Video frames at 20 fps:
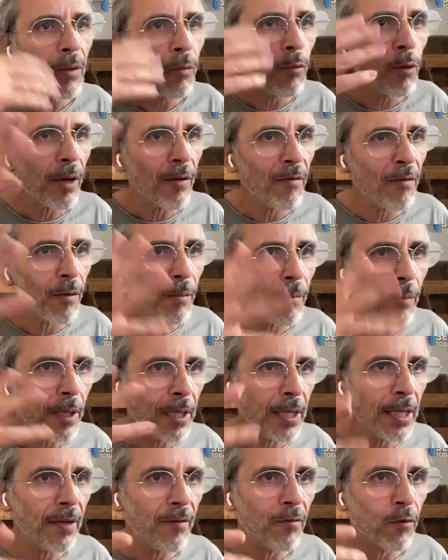We have
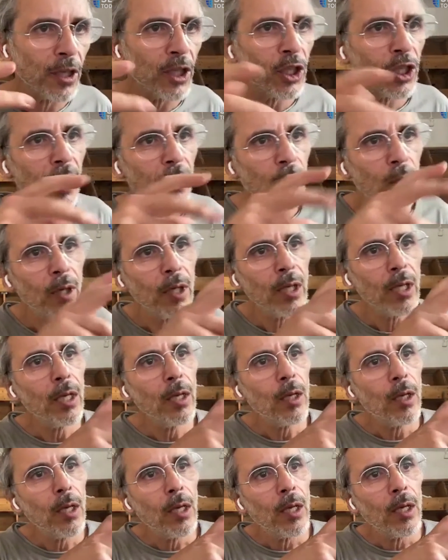many leverage. Now,
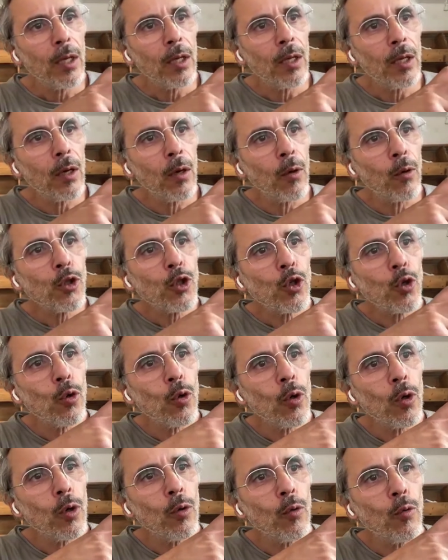
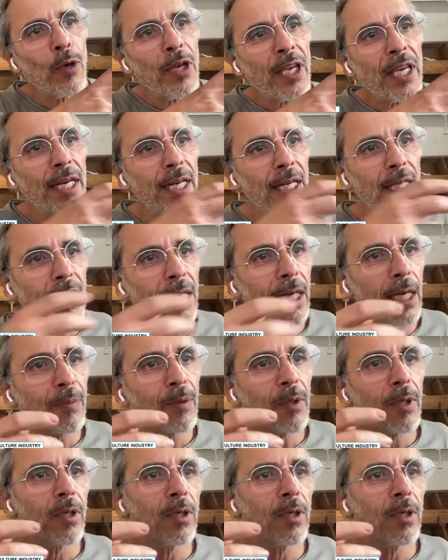also, we can adapt